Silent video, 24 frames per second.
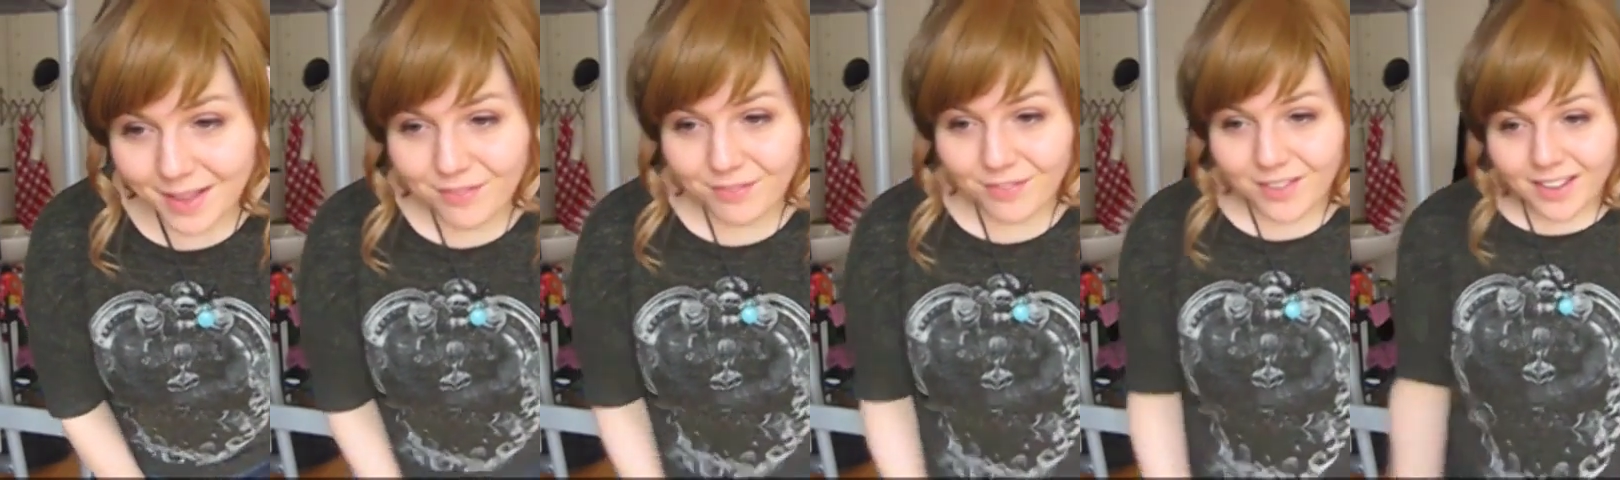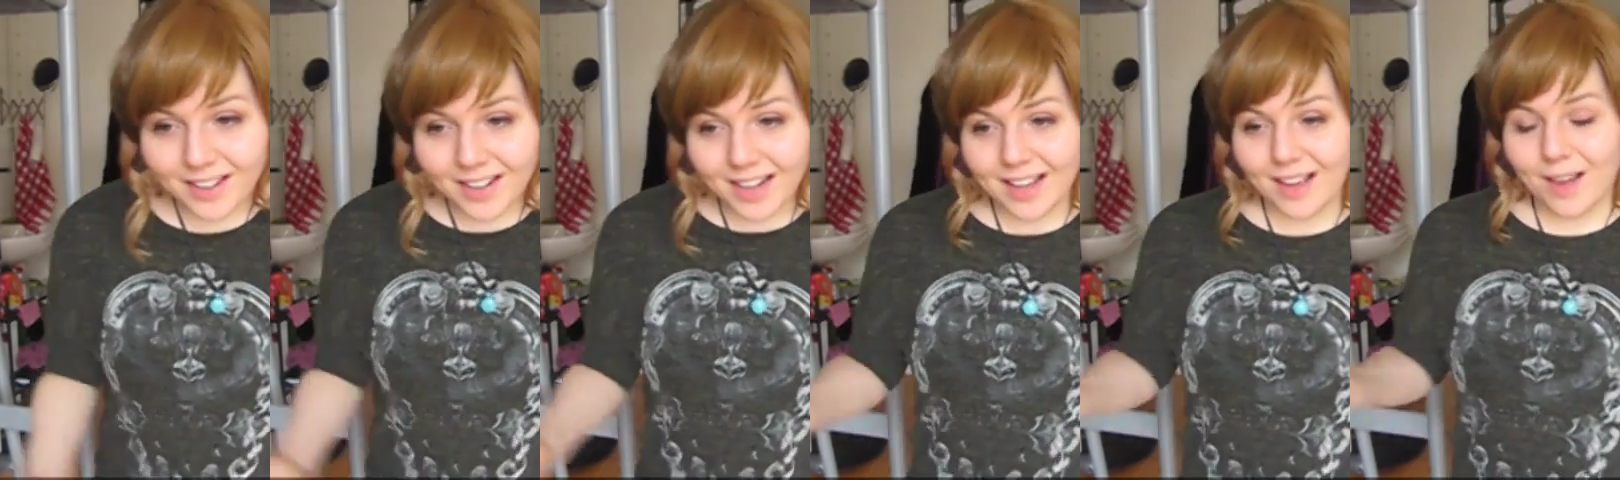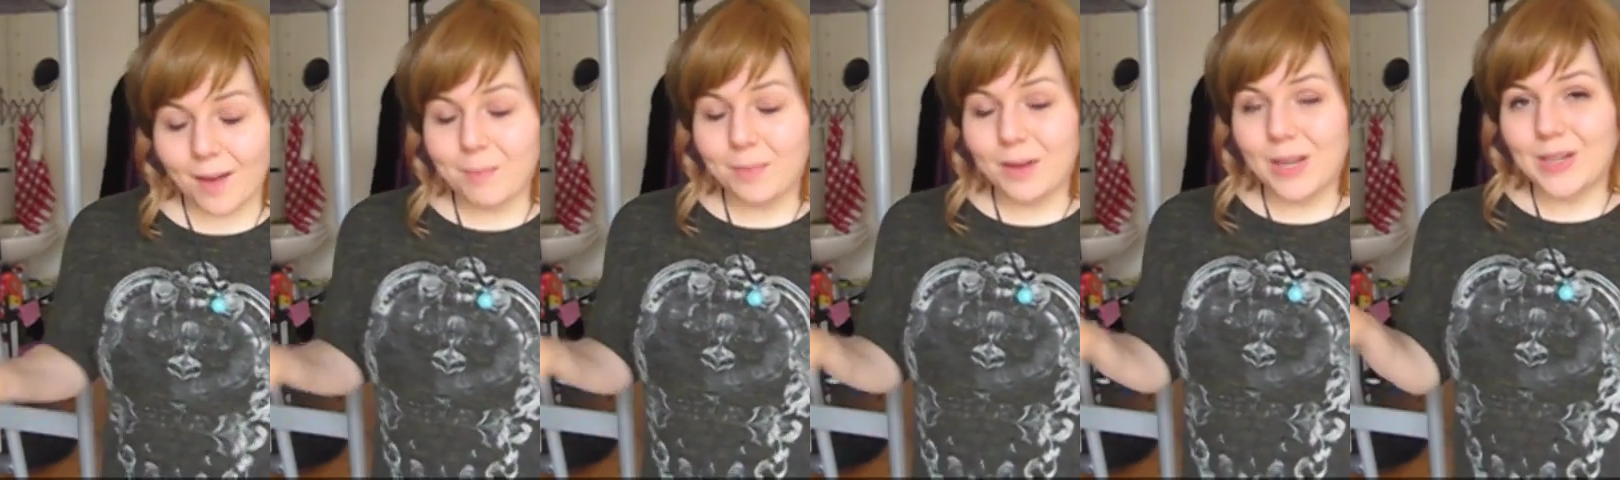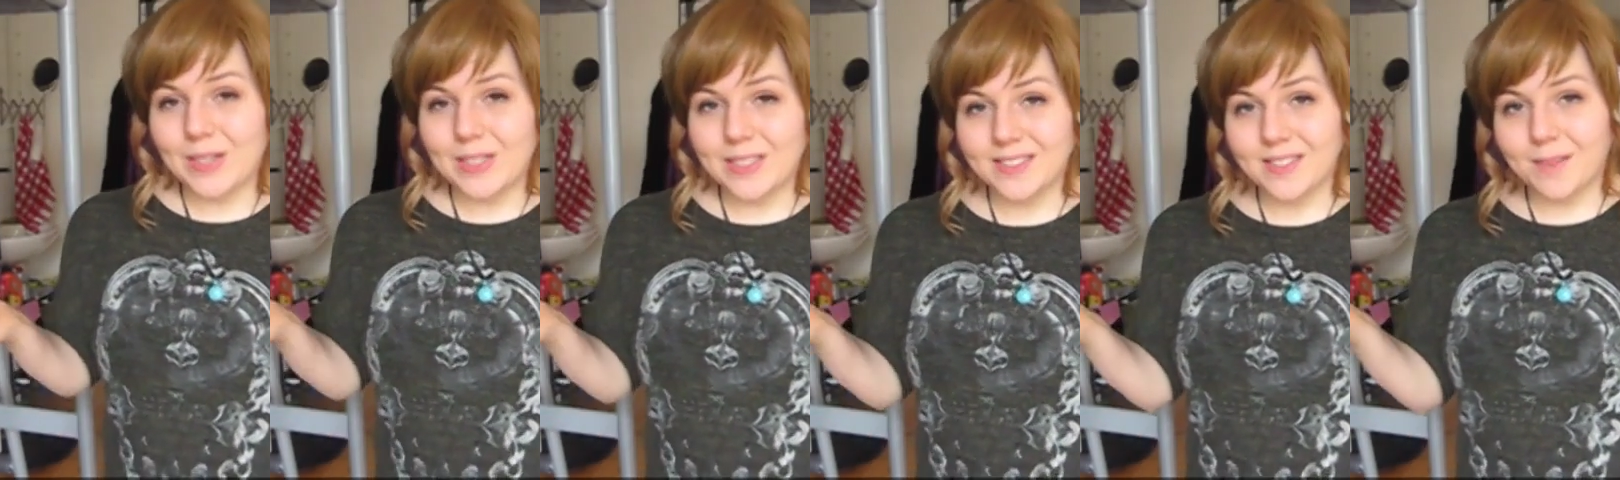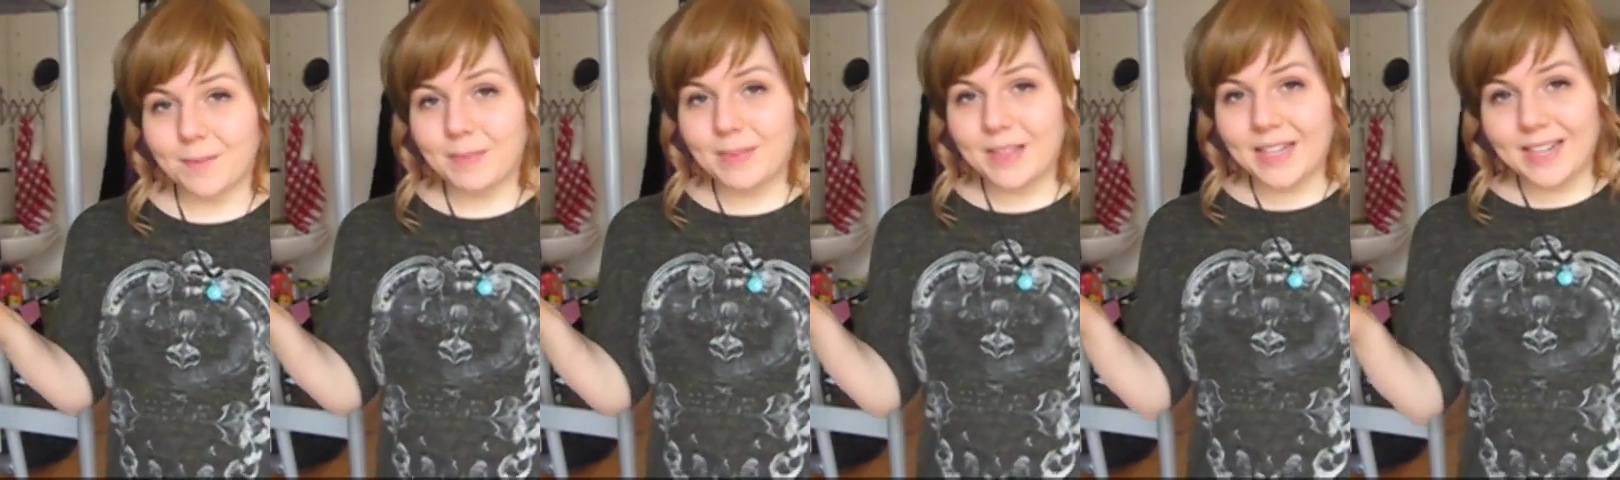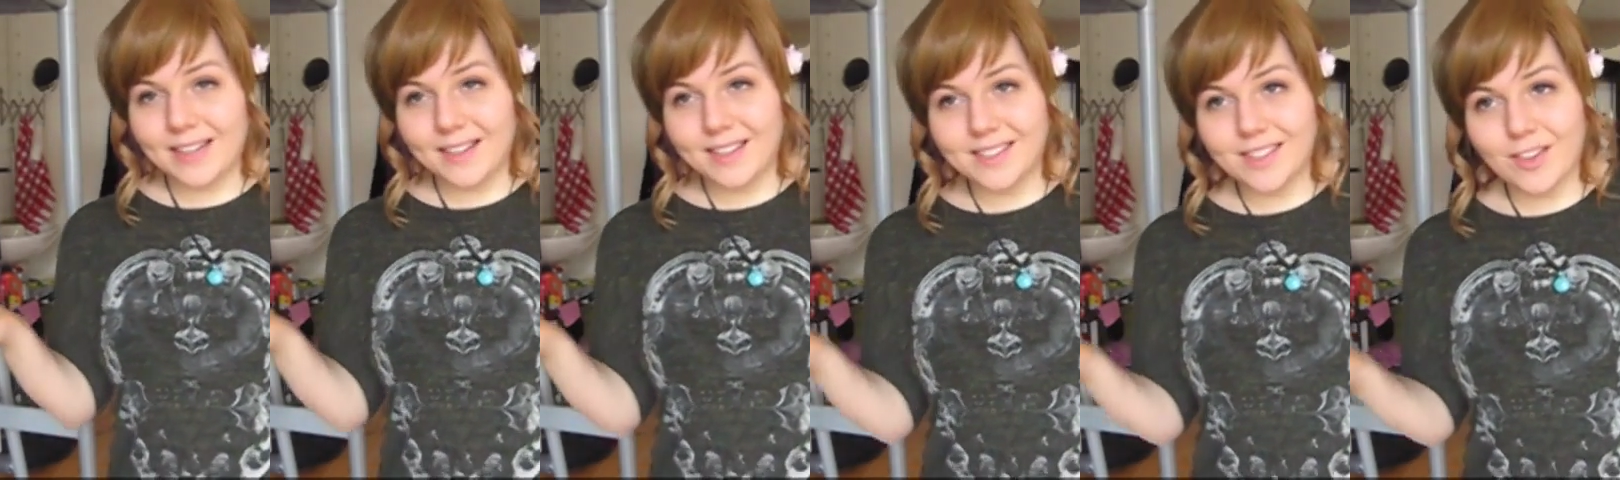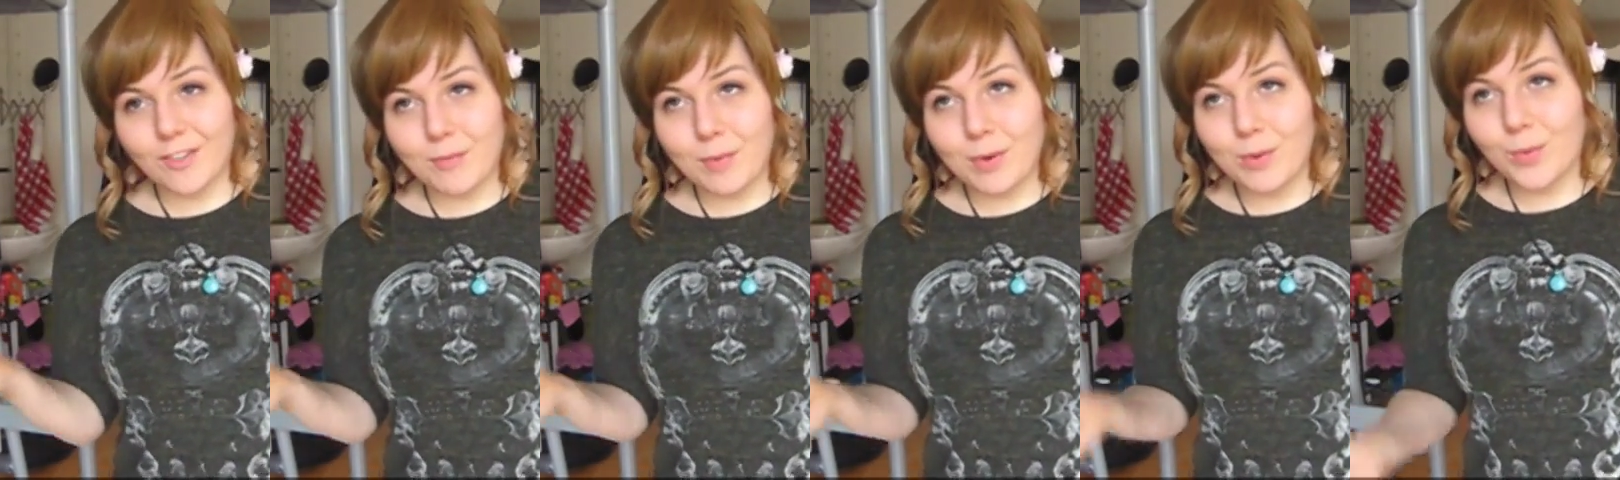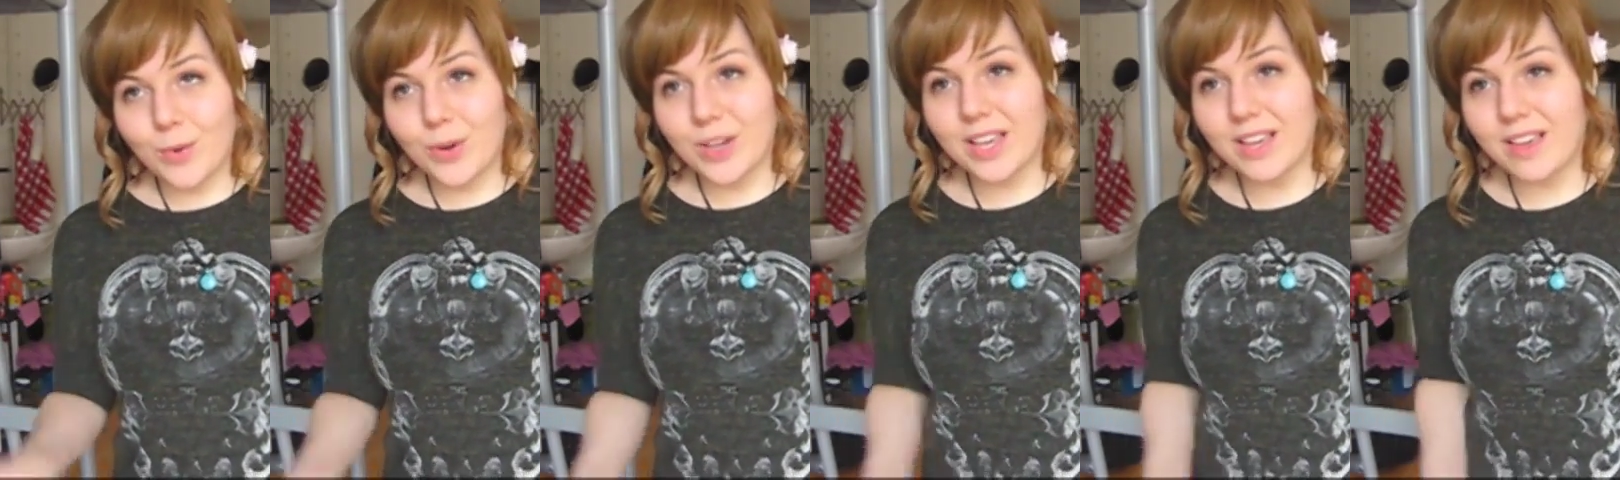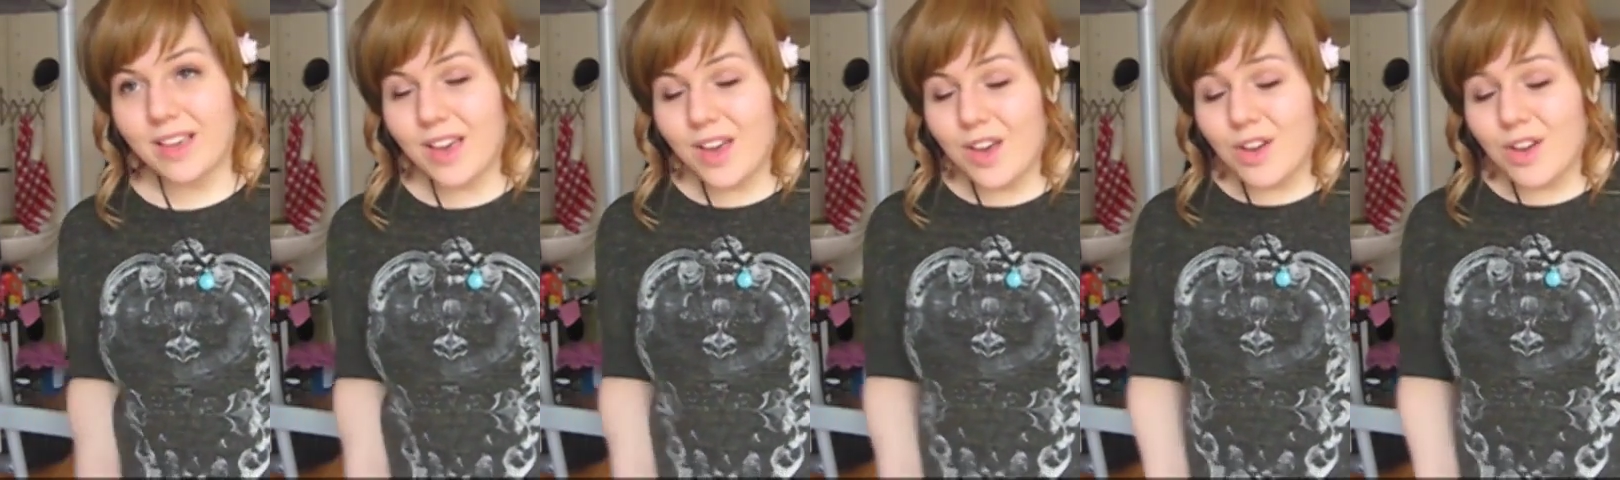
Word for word: felt like uploading something because I've been working